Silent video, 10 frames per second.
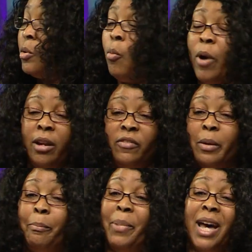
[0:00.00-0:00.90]
one of the
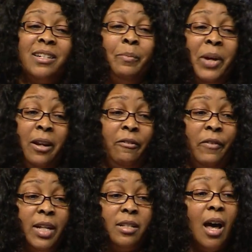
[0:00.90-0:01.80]
best
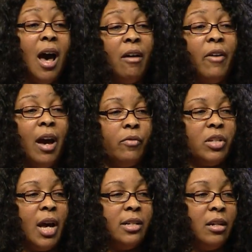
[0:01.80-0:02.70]
benefits of
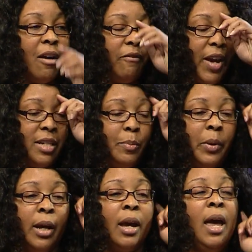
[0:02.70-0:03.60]
advertising on
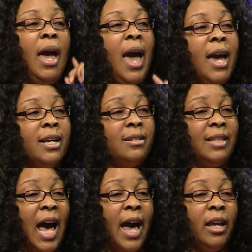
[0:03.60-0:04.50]
Facebook is
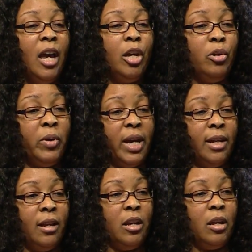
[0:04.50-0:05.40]
that you get